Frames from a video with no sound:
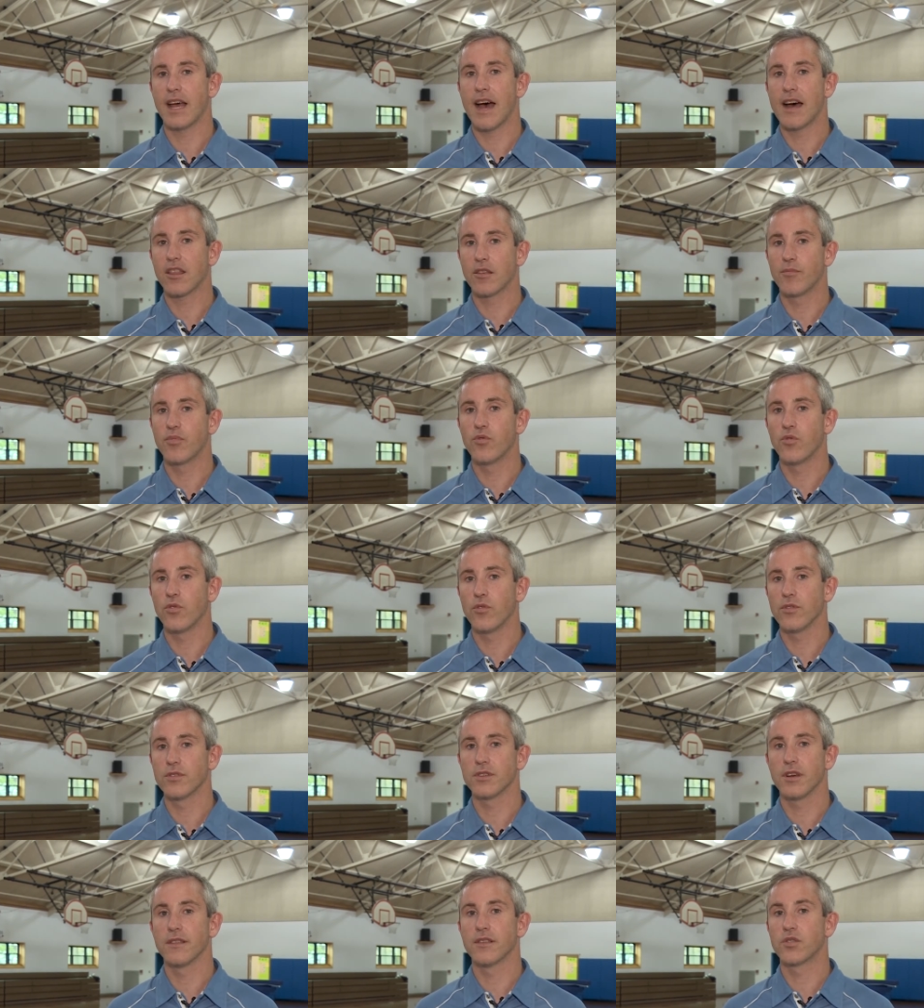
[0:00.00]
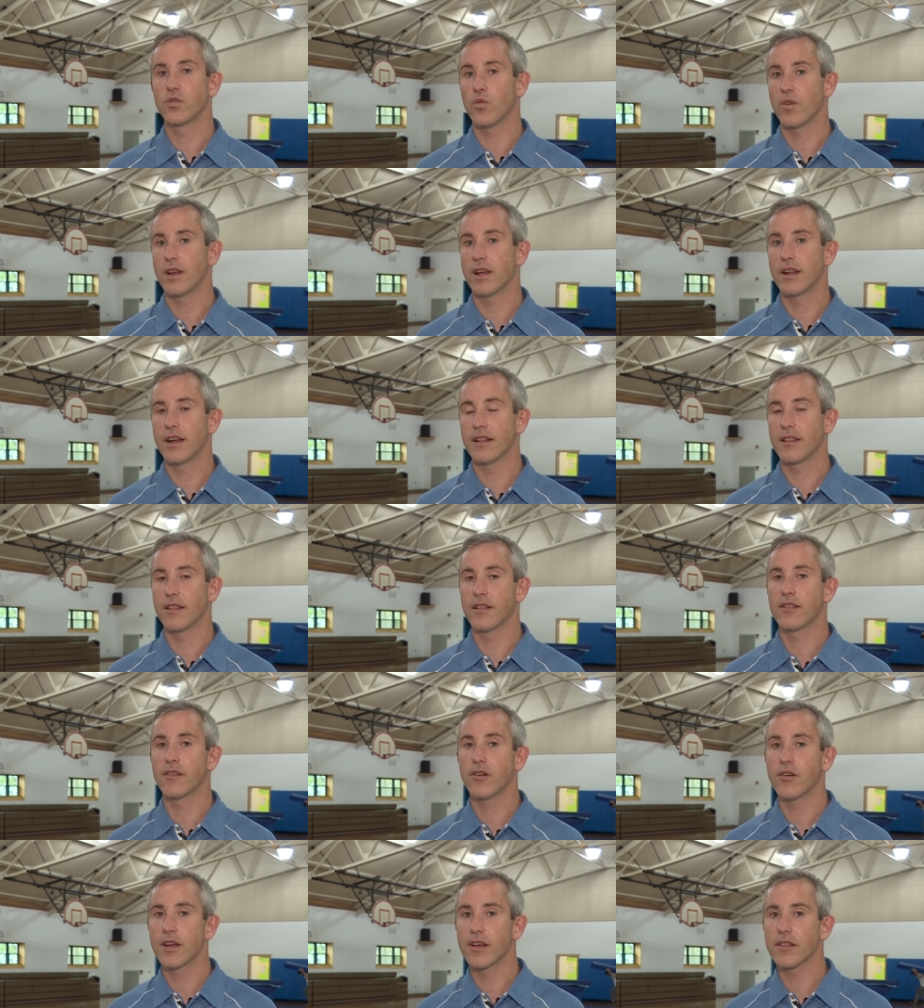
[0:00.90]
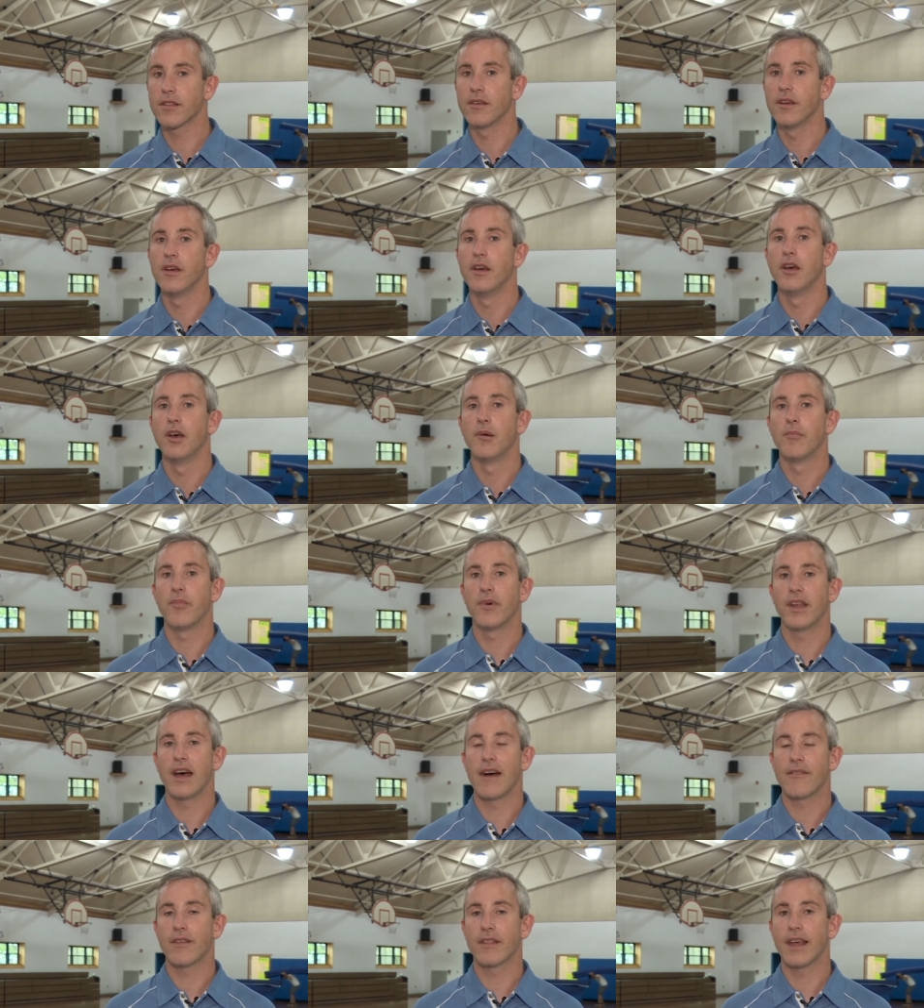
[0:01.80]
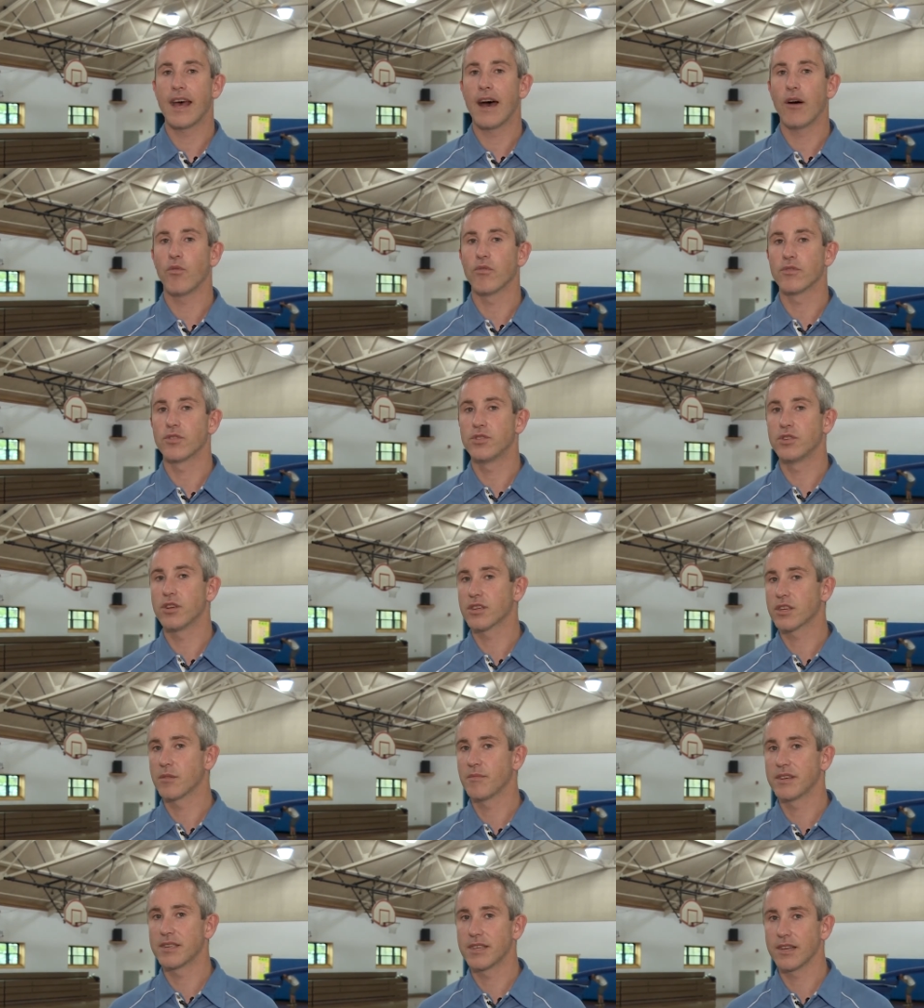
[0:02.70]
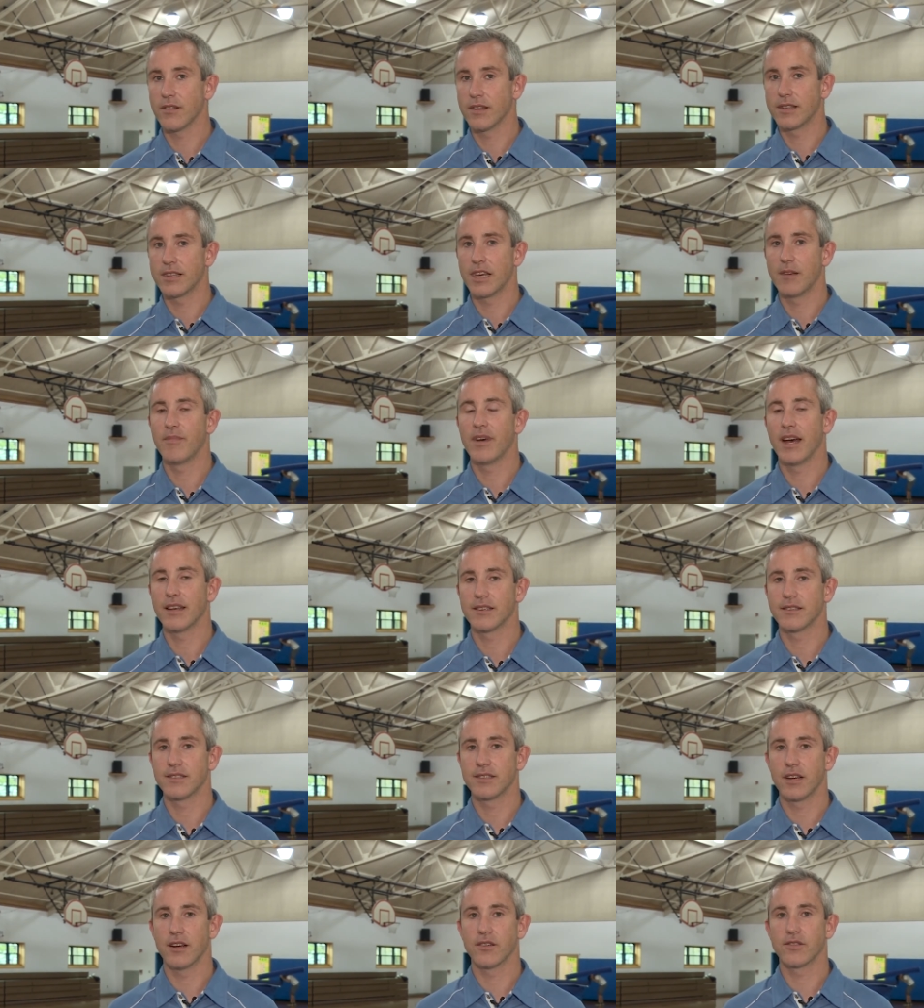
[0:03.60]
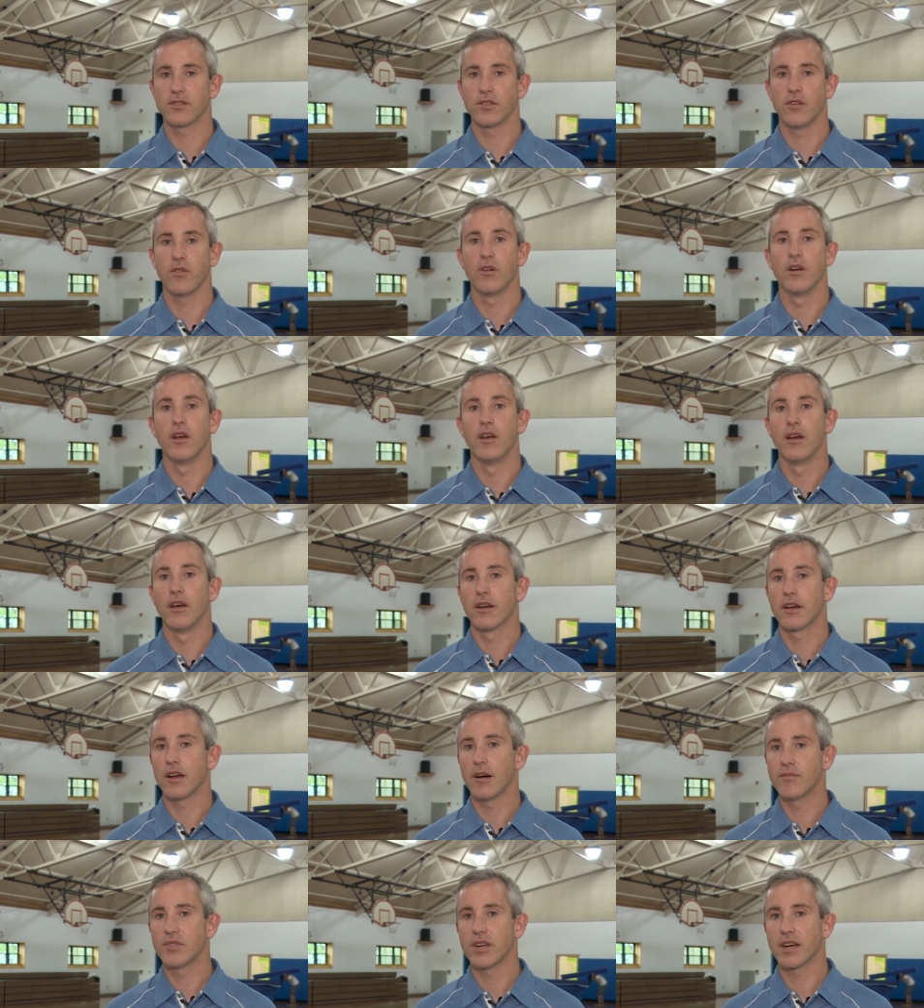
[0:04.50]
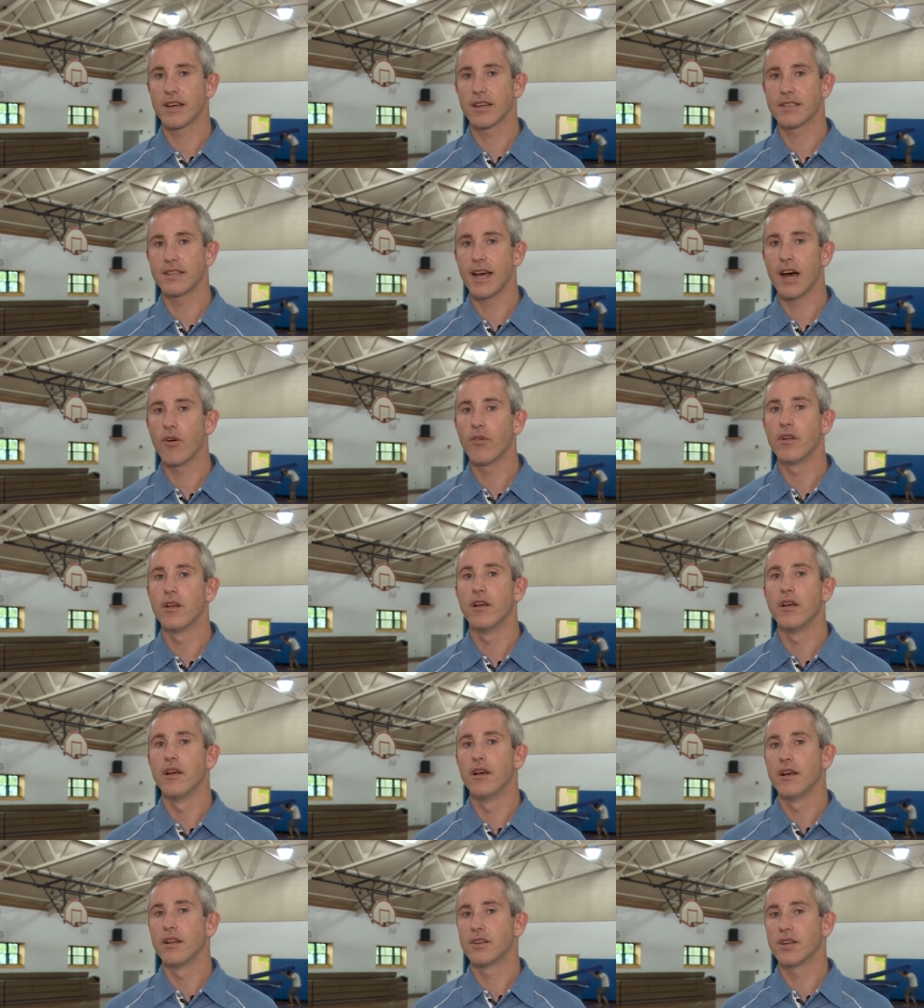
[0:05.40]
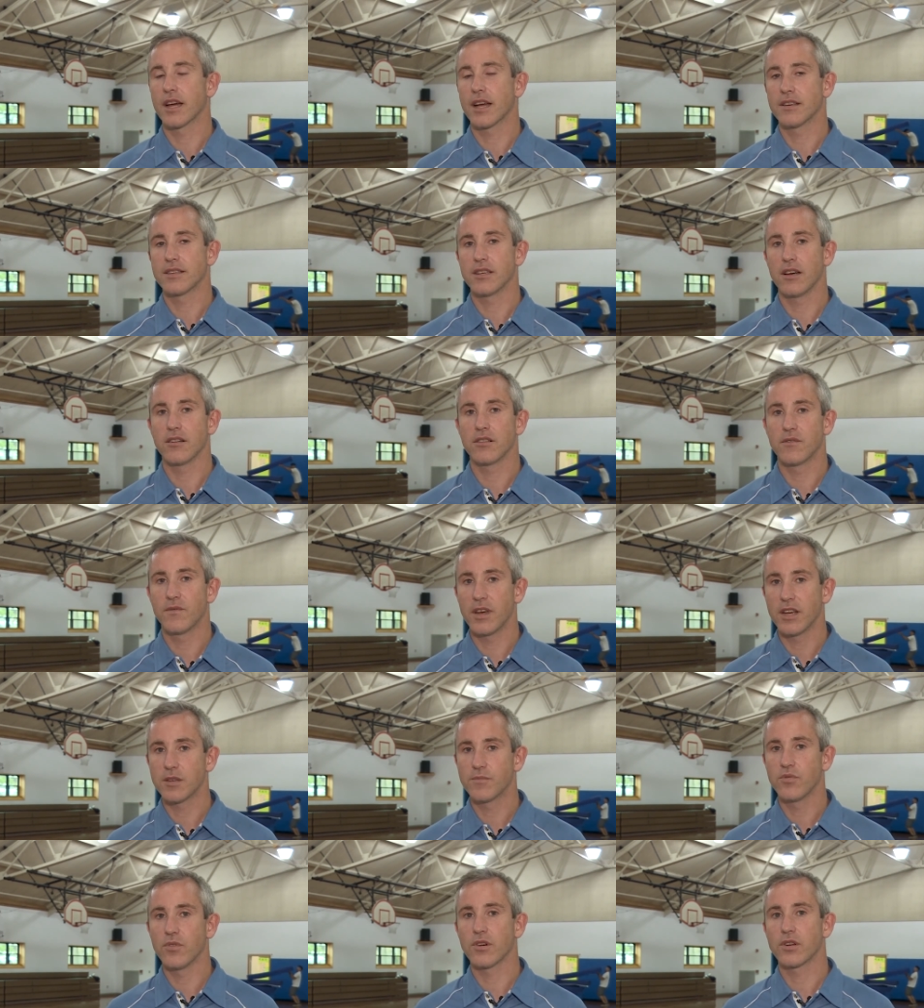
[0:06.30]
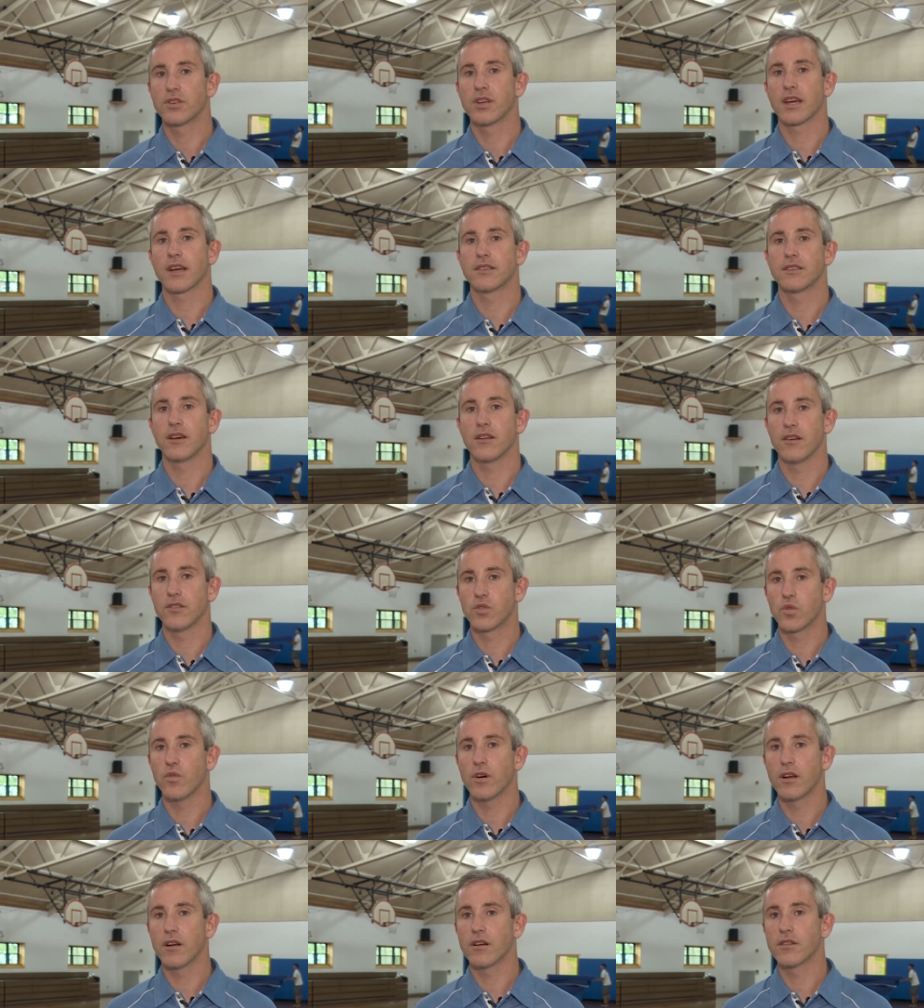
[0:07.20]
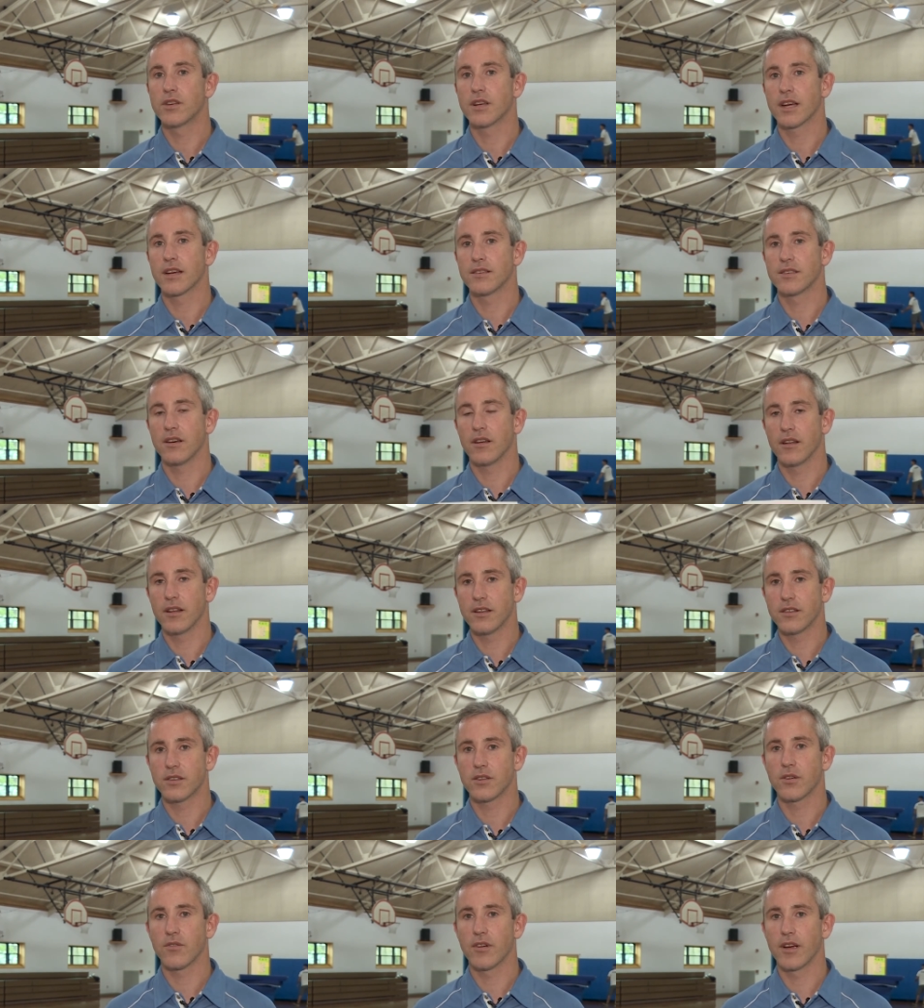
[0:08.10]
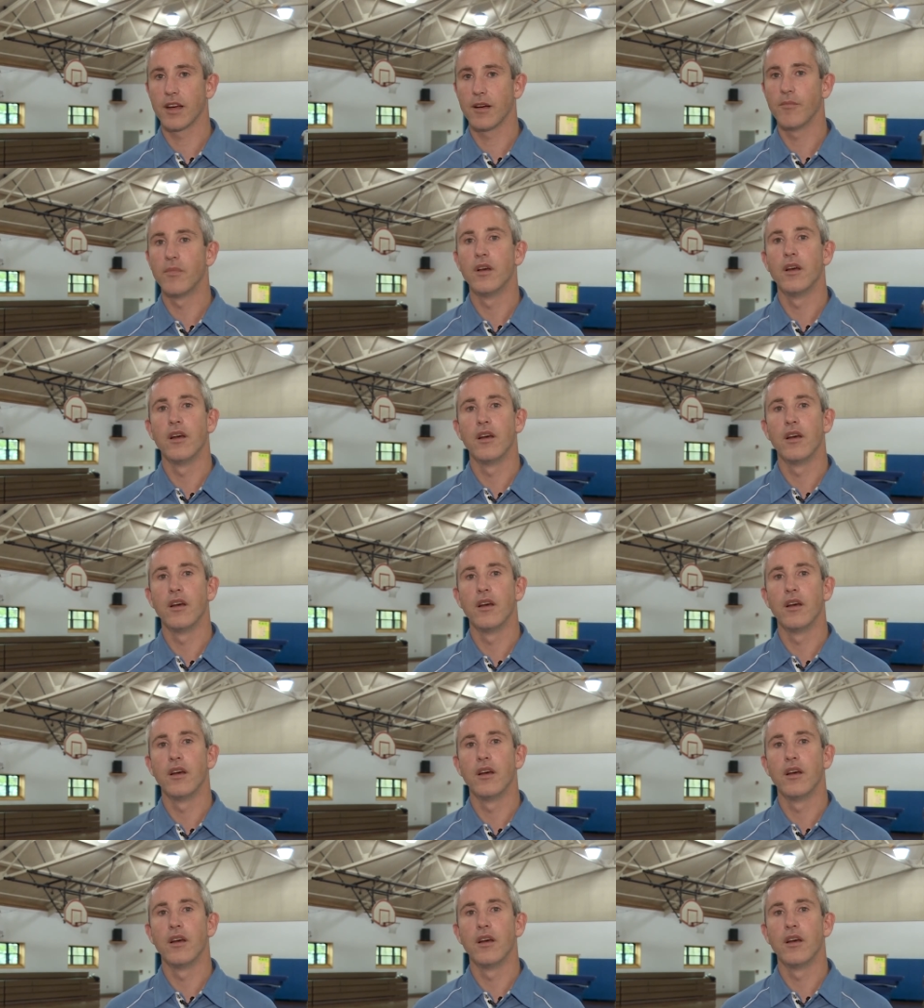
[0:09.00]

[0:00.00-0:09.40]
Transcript: at the pools on the 29th and 30th, but after that we're just going to be selling day passes there. So come check us out. Check us out on Facebook, check us out on Twitter, check us out on Instagram.